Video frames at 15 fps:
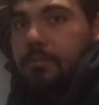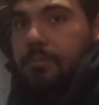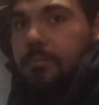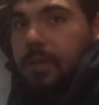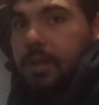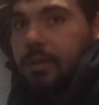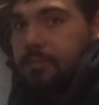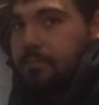
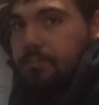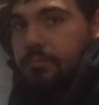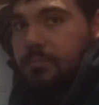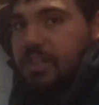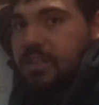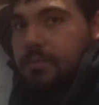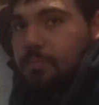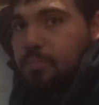Like,
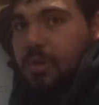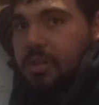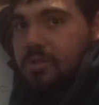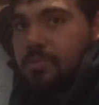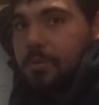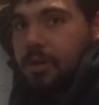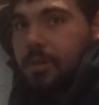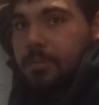
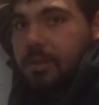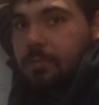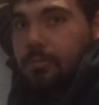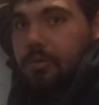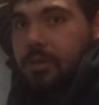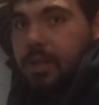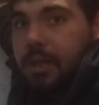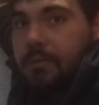SpongeBob didn't
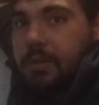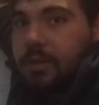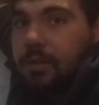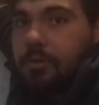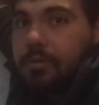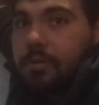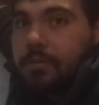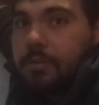really have any
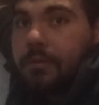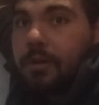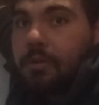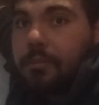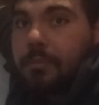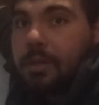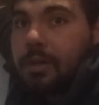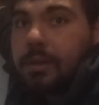character
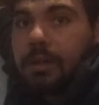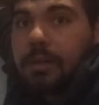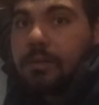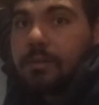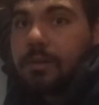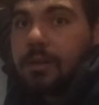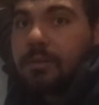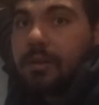development.
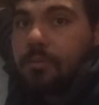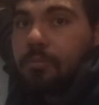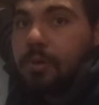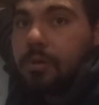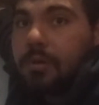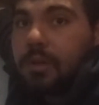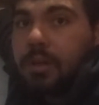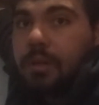It doesn't
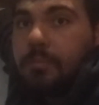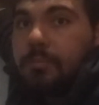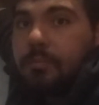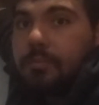really